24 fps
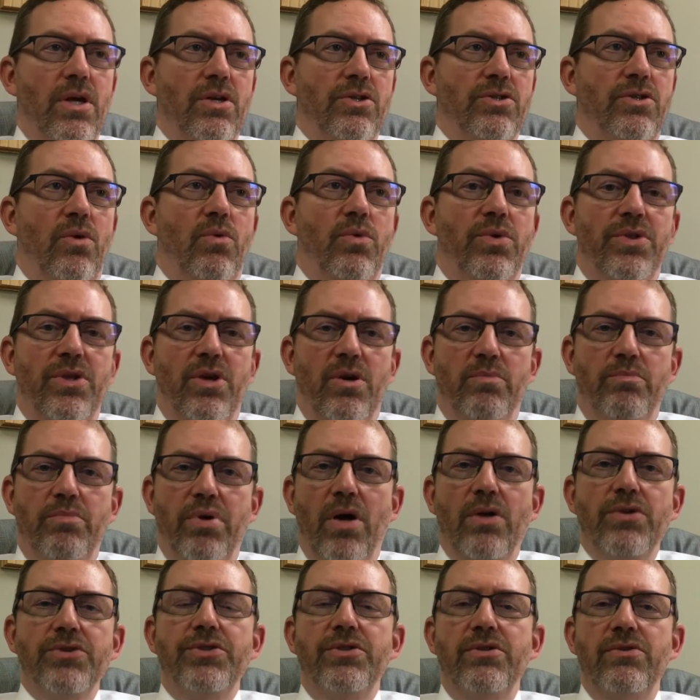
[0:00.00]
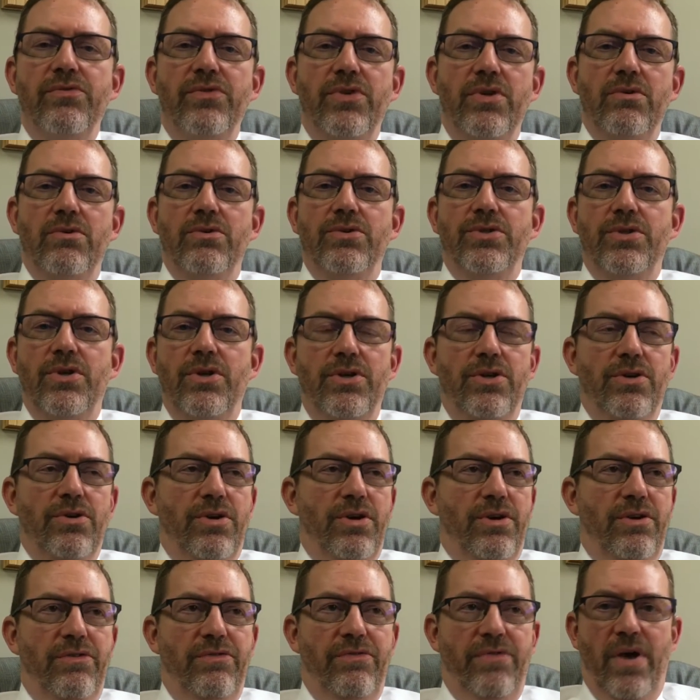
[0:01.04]
So with compulsive use, you're
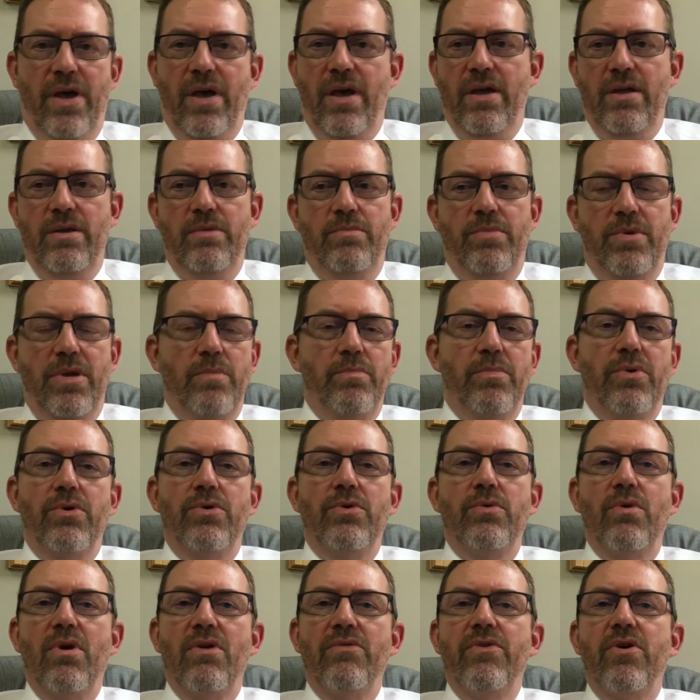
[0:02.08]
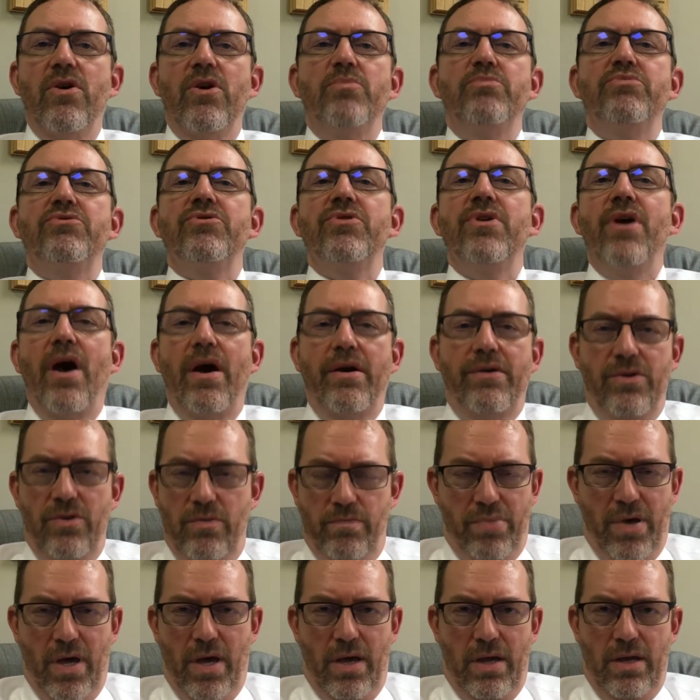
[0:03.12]
going to find people who are very
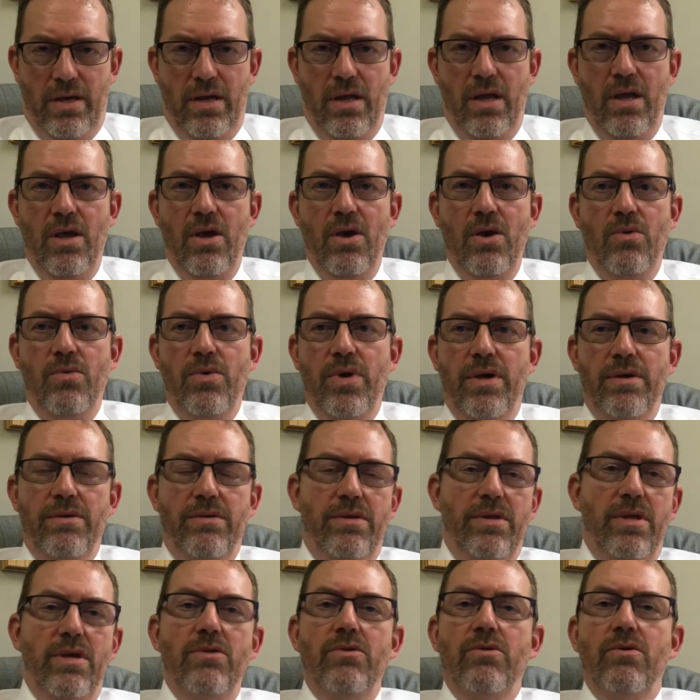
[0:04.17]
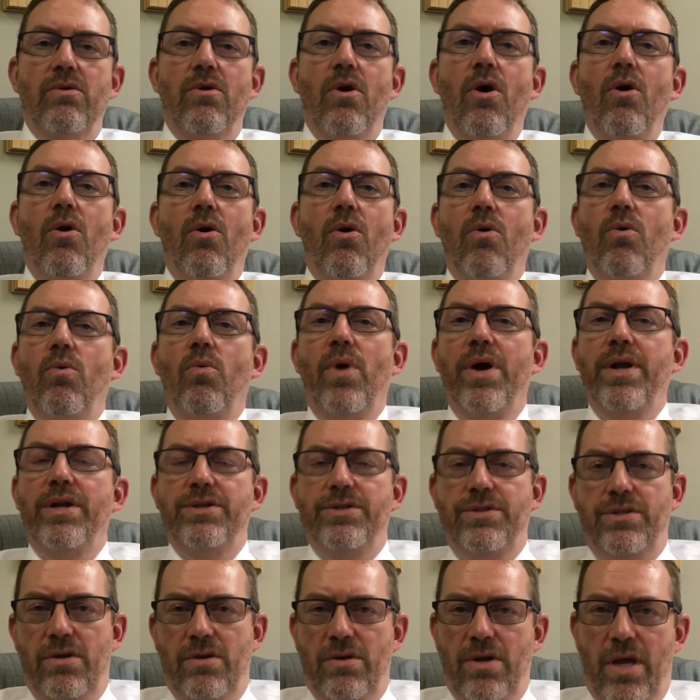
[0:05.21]
preoccupied with either when
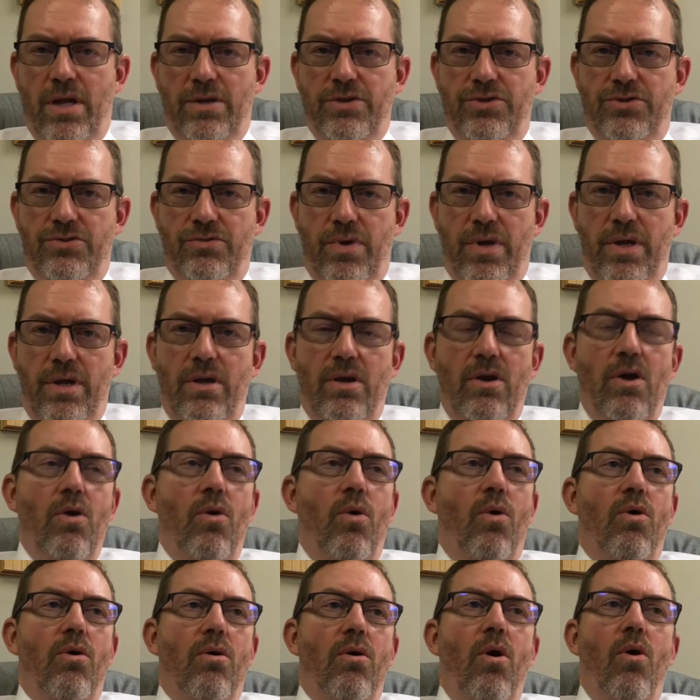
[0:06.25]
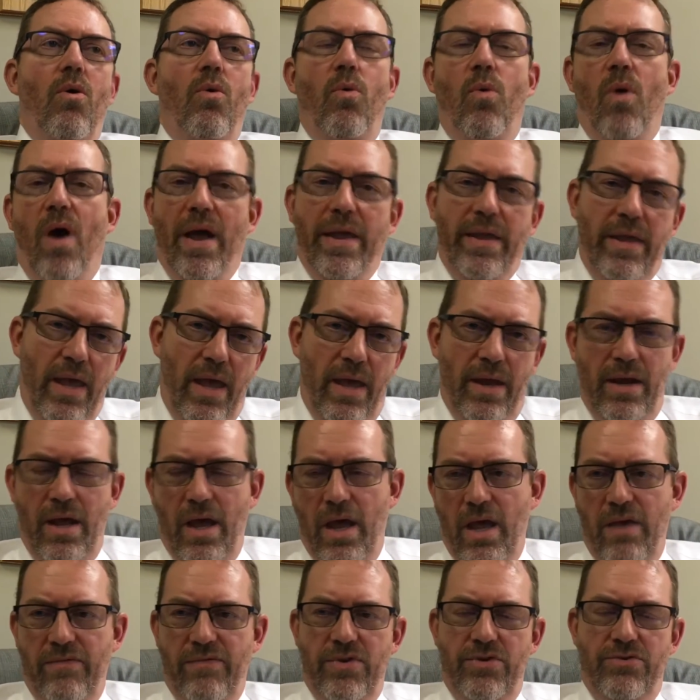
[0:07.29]
is their next drink, or why can't
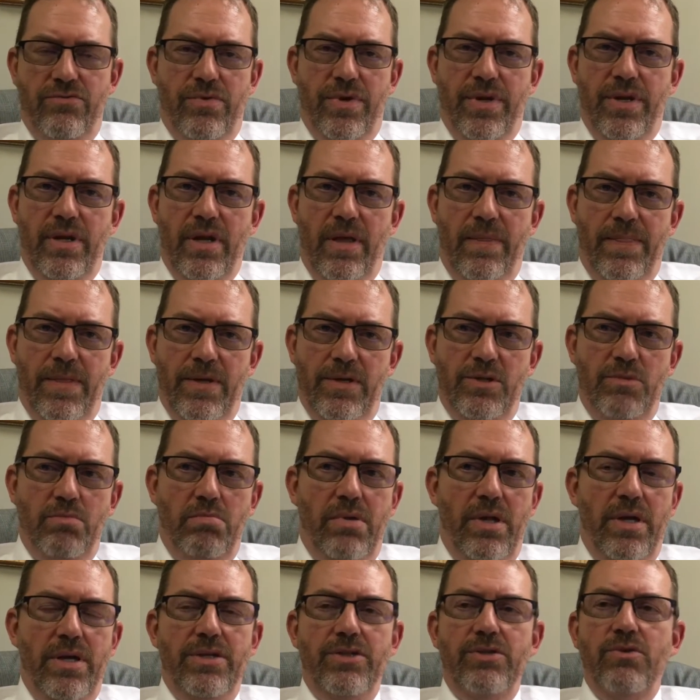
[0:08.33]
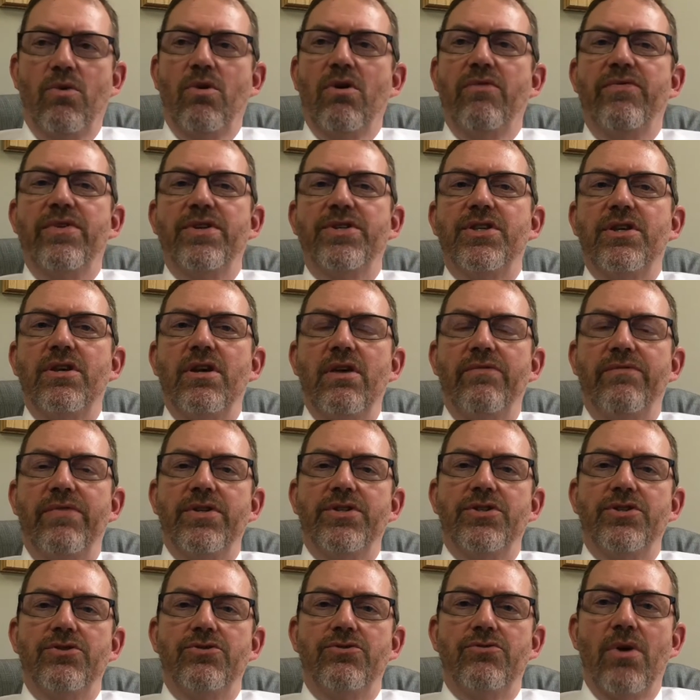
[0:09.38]
I have a drink at this place, or if
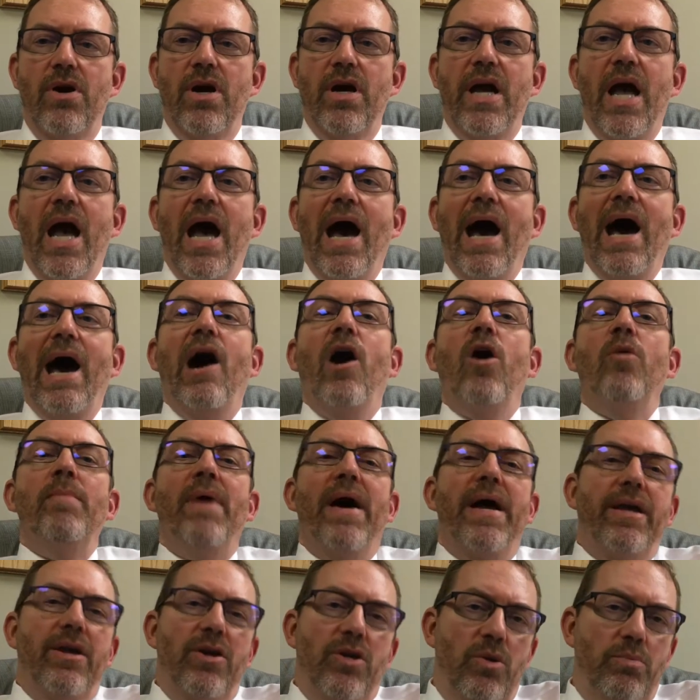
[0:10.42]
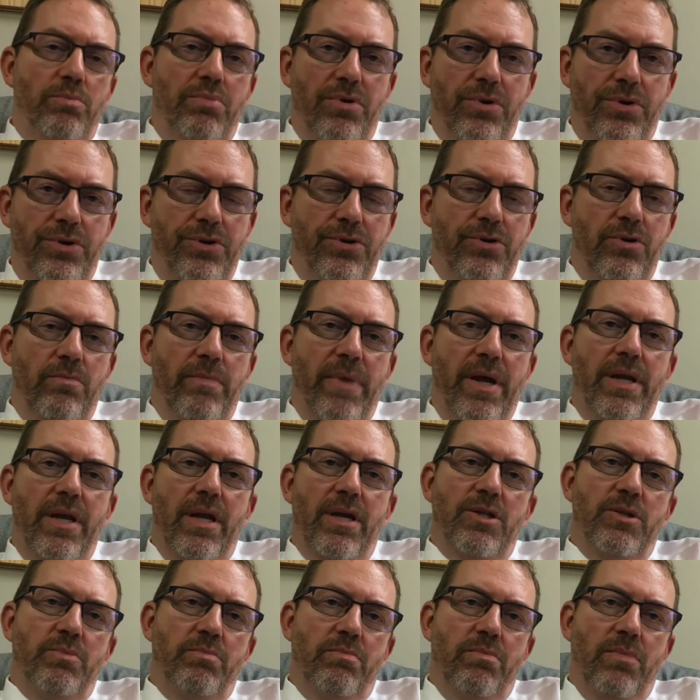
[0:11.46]
it's a drug, how am I going to procure my
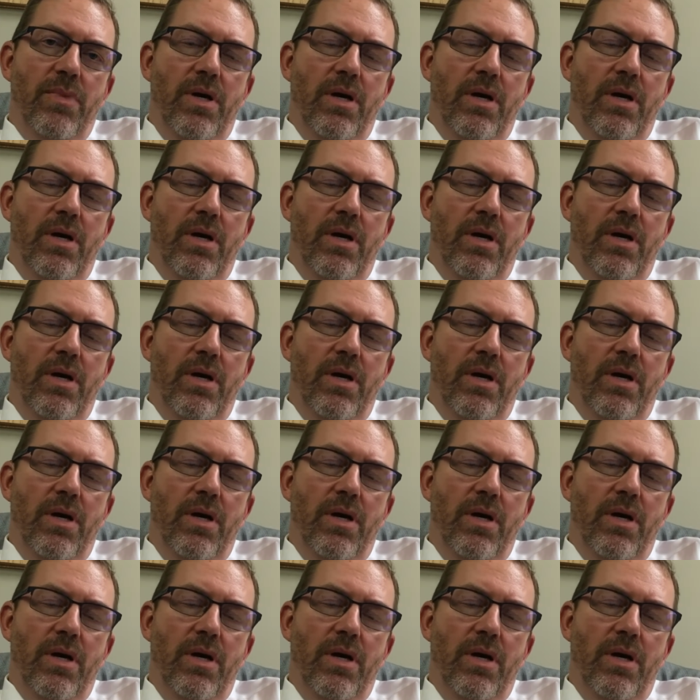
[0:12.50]
next